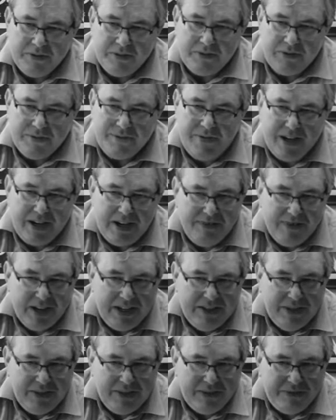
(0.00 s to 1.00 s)

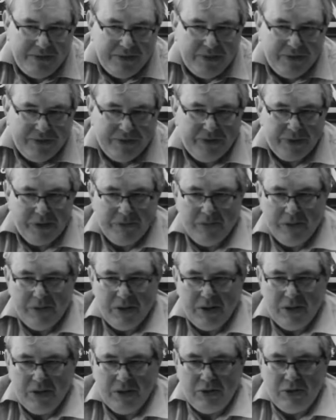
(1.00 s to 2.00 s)
Very different
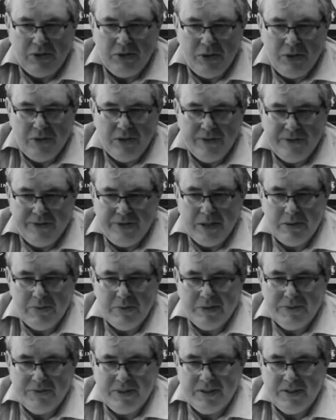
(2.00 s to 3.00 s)
from a lot of
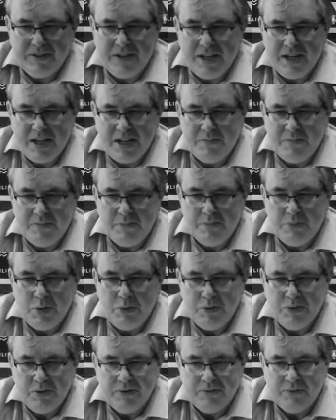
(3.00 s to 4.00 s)
films of the time,
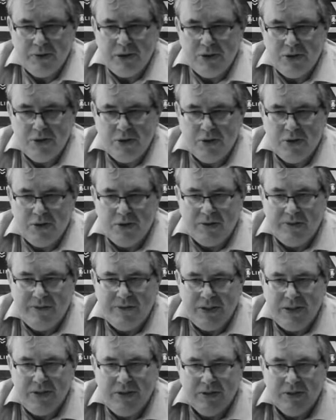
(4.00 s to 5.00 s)
most of which all
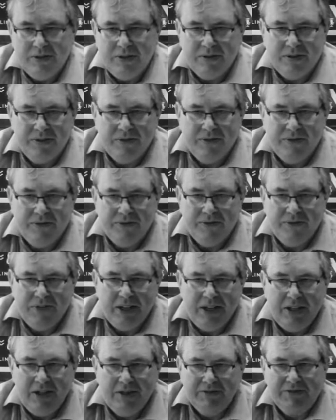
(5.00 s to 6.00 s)
featured
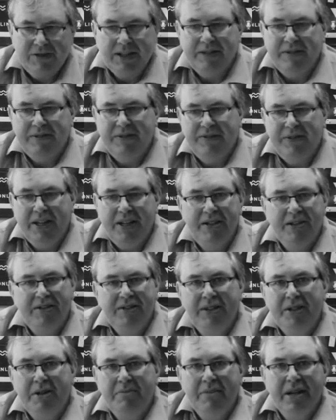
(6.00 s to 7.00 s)
very grand, very
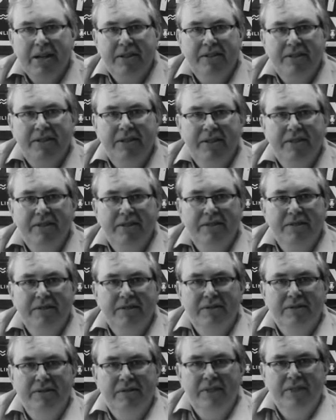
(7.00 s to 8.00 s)
cinematic
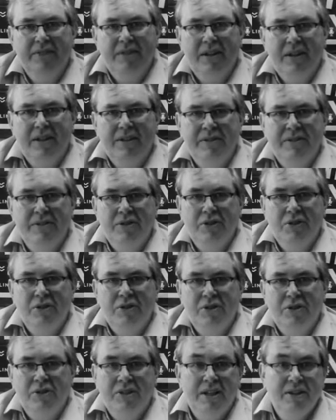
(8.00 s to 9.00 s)
and
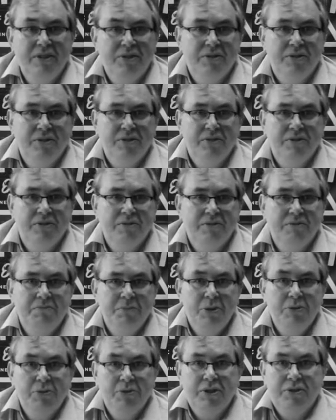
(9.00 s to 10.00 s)
orchestral
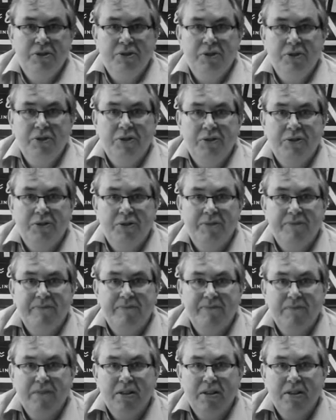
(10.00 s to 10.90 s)
music scores.